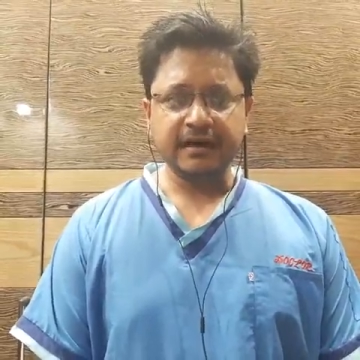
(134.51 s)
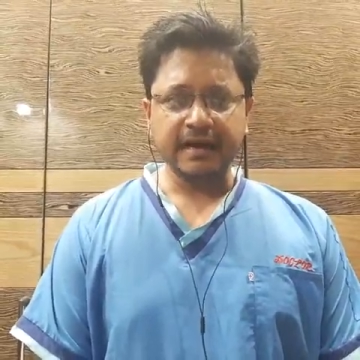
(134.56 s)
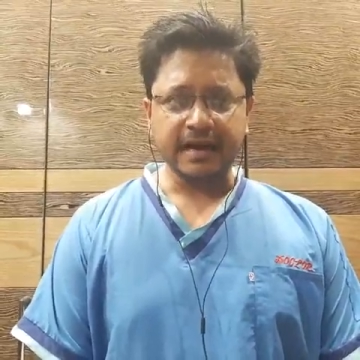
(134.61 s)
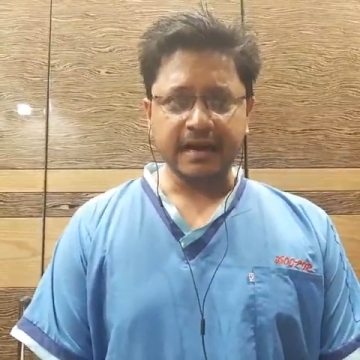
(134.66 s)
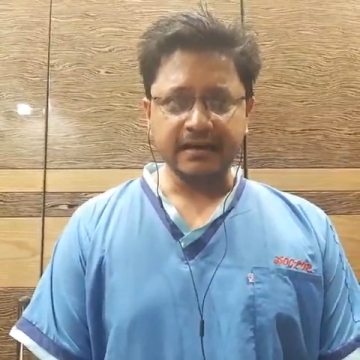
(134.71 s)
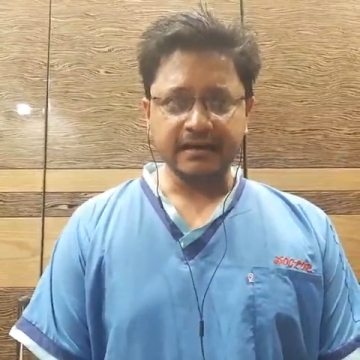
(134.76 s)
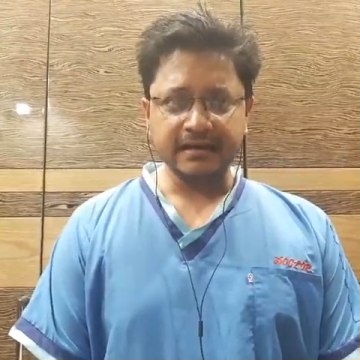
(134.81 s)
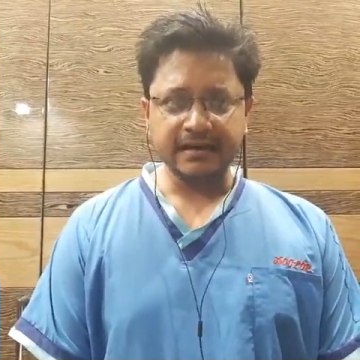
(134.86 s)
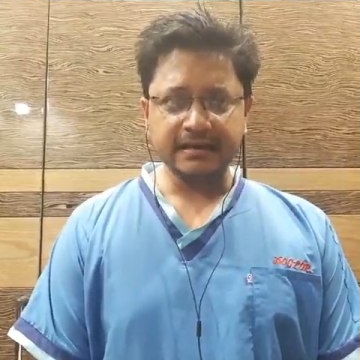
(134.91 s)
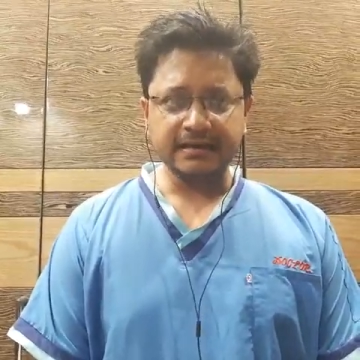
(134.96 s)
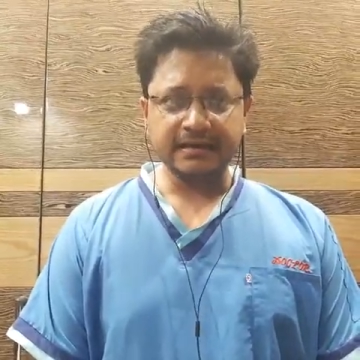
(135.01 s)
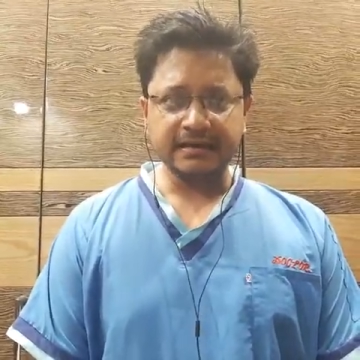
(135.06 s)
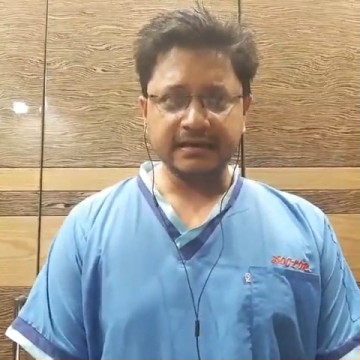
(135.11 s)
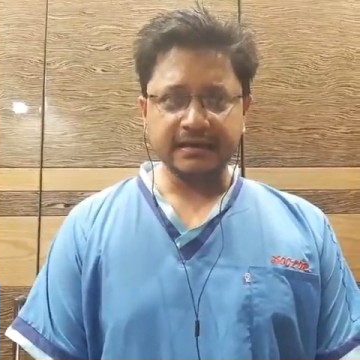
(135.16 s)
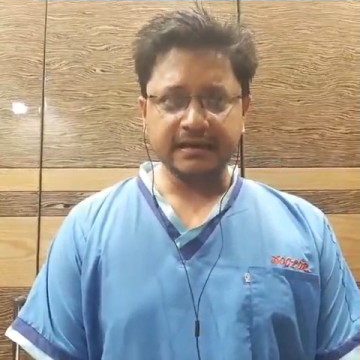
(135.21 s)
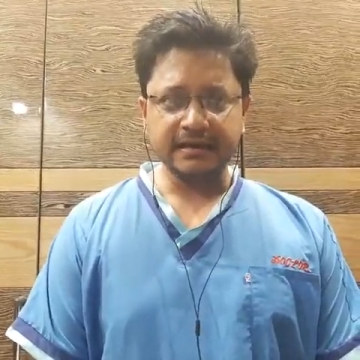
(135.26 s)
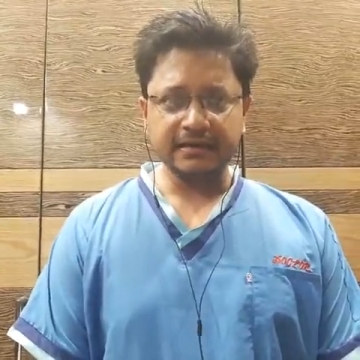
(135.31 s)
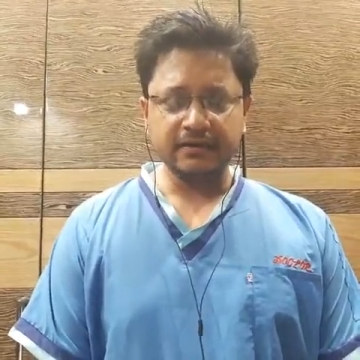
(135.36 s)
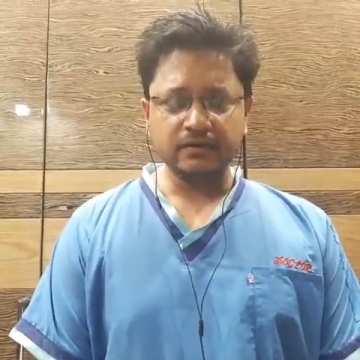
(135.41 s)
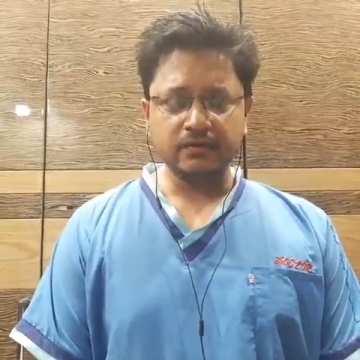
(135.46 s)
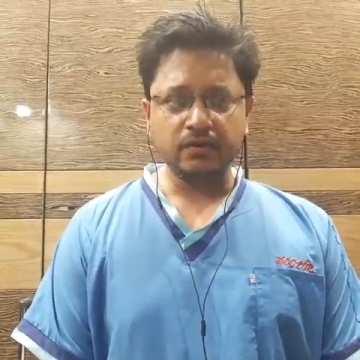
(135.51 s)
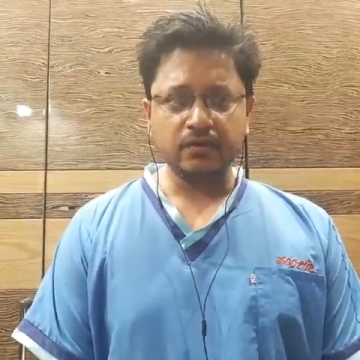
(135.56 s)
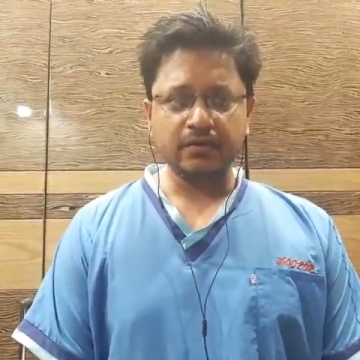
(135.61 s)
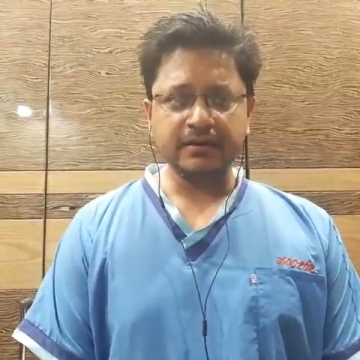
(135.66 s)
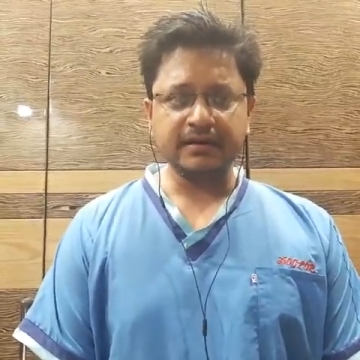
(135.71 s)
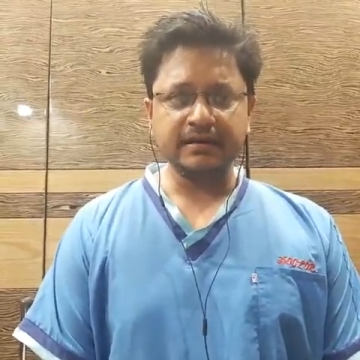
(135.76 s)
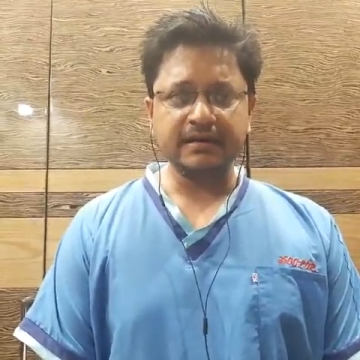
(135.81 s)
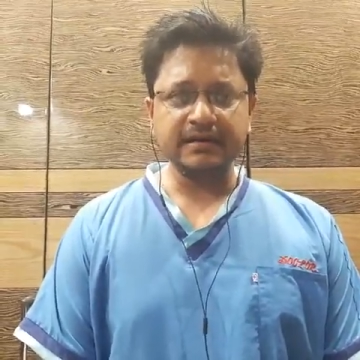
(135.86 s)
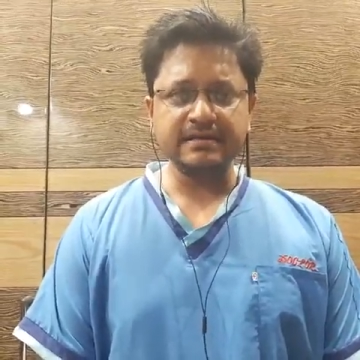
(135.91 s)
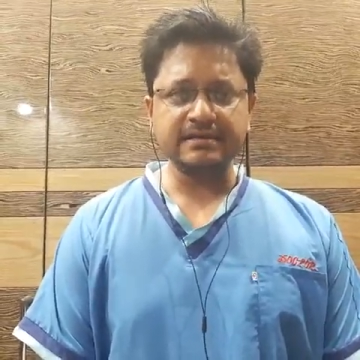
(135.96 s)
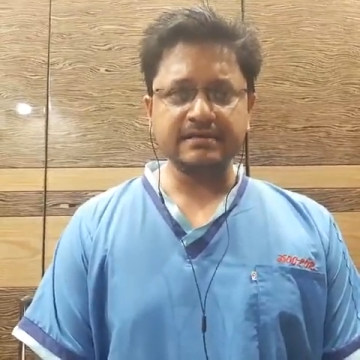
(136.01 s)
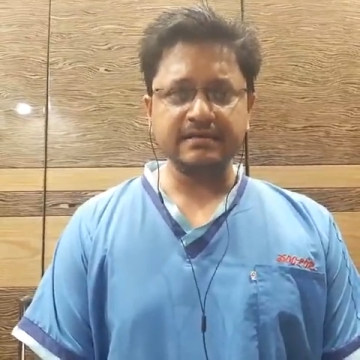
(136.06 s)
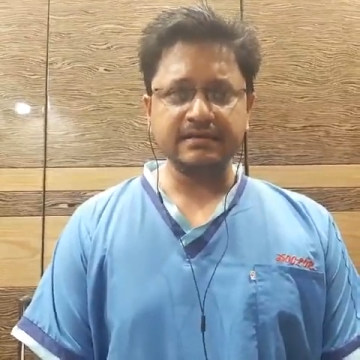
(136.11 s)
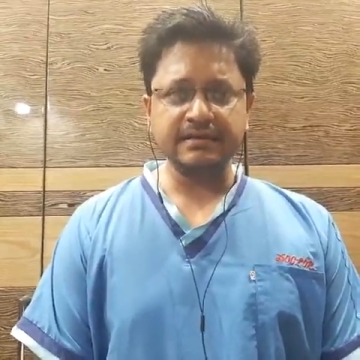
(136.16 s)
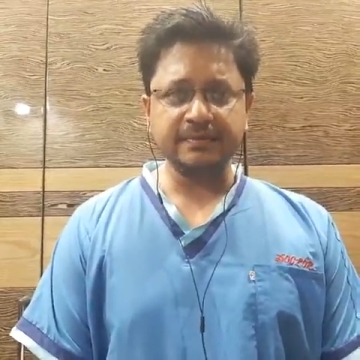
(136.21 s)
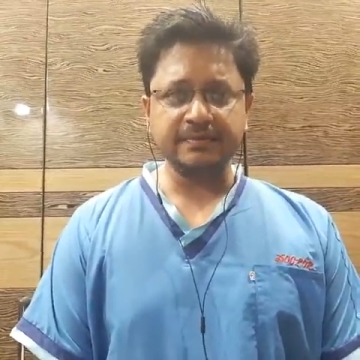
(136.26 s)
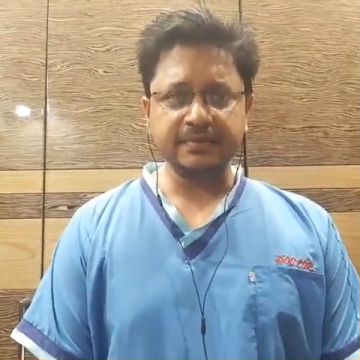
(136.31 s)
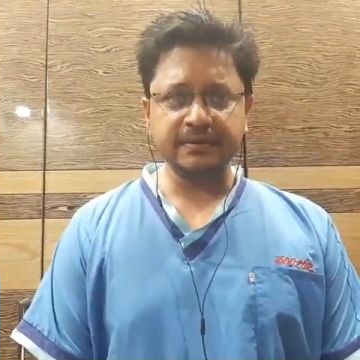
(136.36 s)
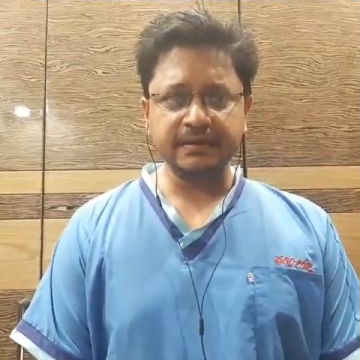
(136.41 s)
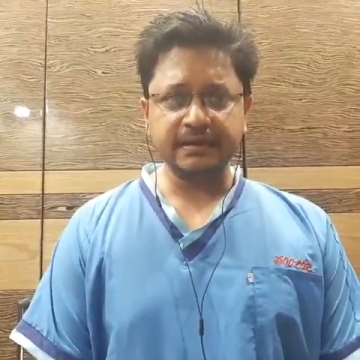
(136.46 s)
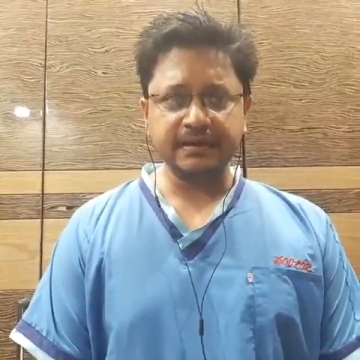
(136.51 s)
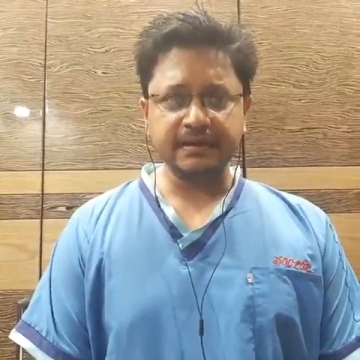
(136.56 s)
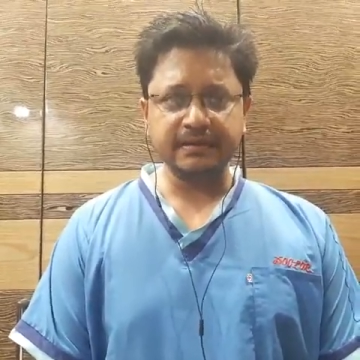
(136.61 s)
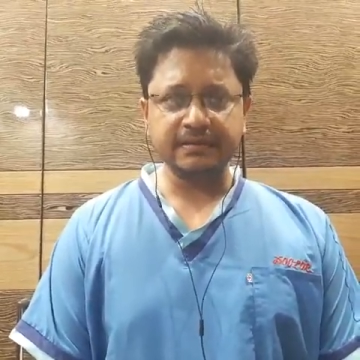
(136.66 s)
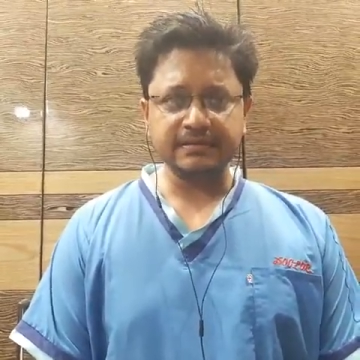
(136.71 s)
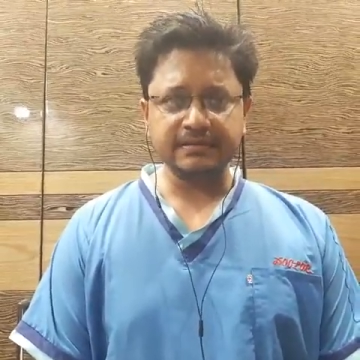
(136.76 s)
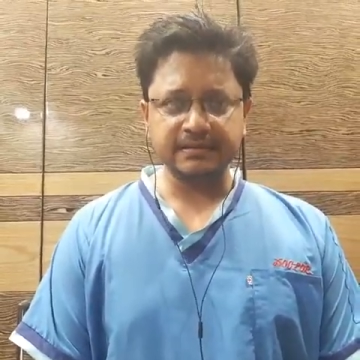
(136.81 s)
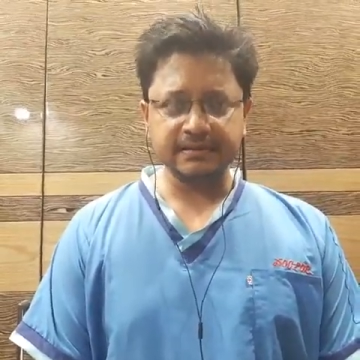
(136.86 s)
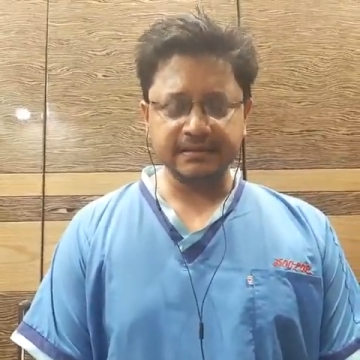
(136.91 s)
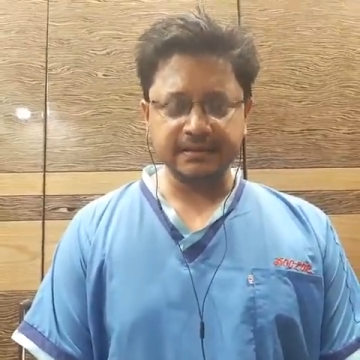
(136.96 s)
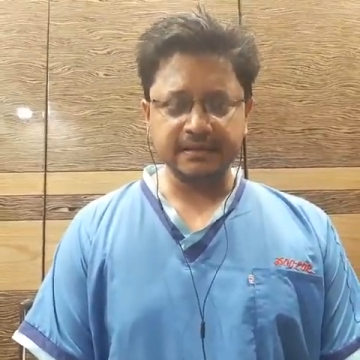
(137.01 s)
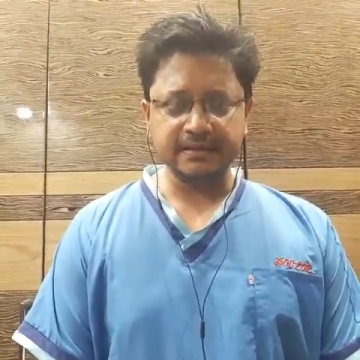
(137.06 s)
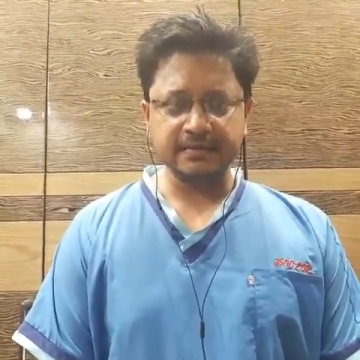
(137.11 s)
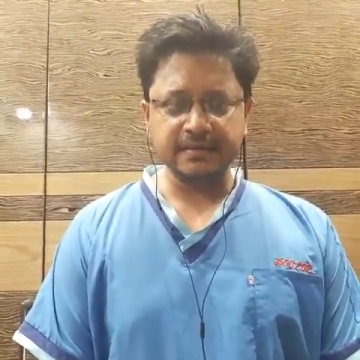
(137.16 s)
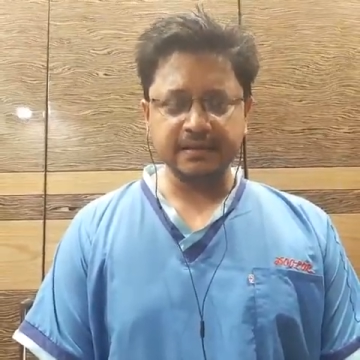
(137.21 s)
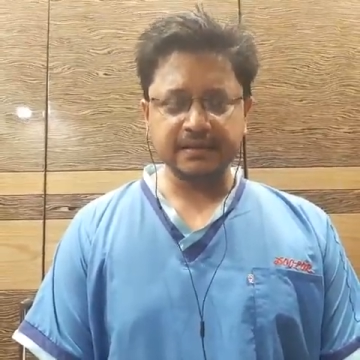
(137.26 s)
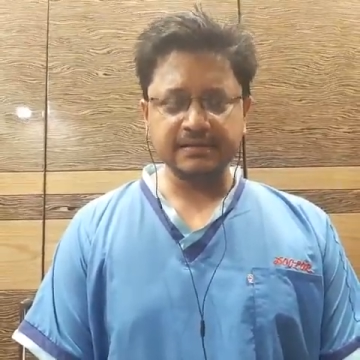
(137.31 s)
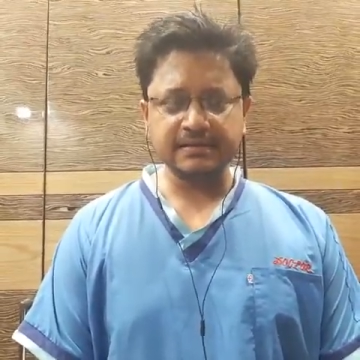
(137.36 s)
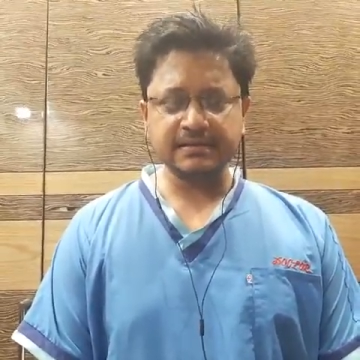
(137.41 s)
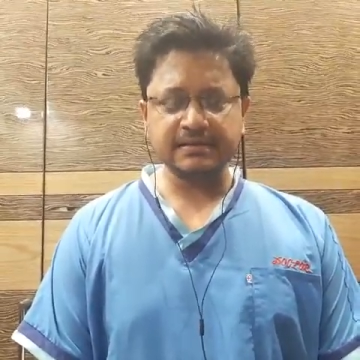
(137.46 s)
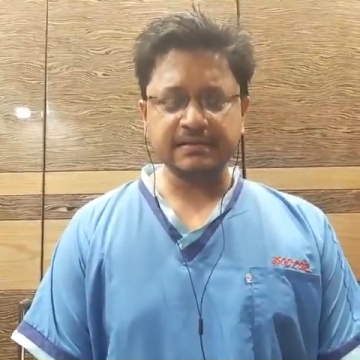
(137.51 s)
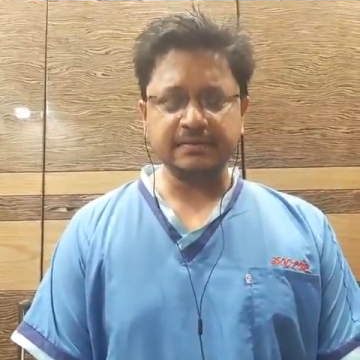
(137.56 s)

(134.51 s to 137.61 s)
N99 or at least a triple layer surgical mask.